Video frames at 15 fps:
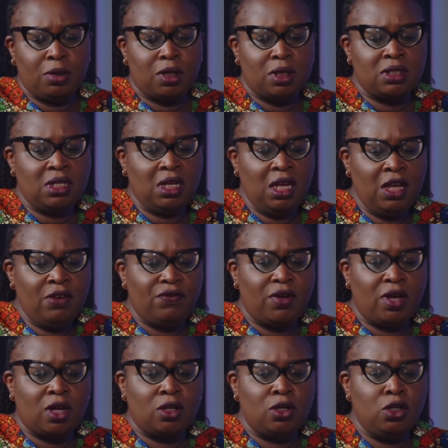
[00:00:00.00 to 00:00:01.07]
Because if
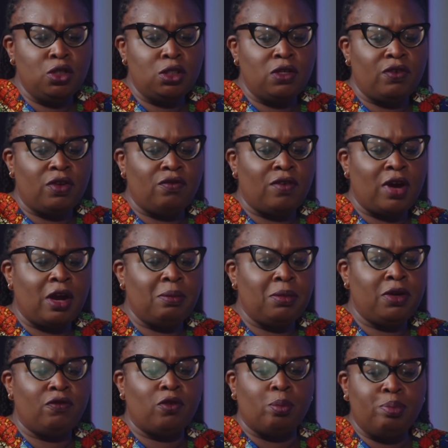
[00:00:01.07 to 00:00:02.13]
a conducive
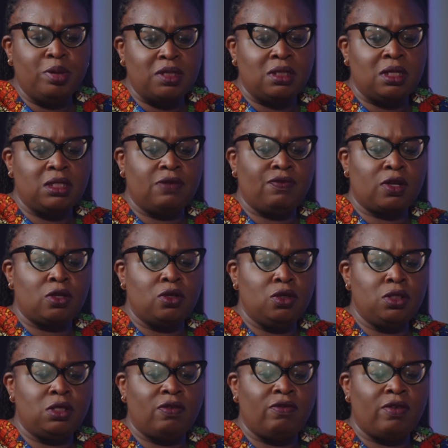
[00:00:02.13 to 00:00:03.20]
environment for business, if a
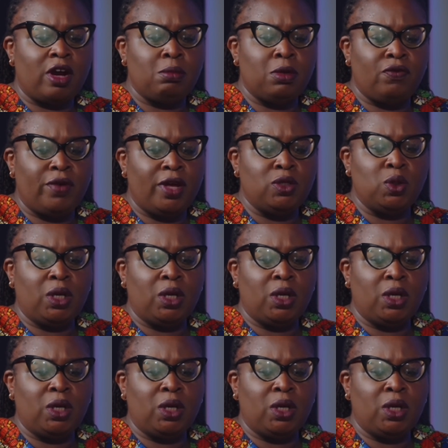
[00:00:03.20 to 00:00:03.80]
conducive environment for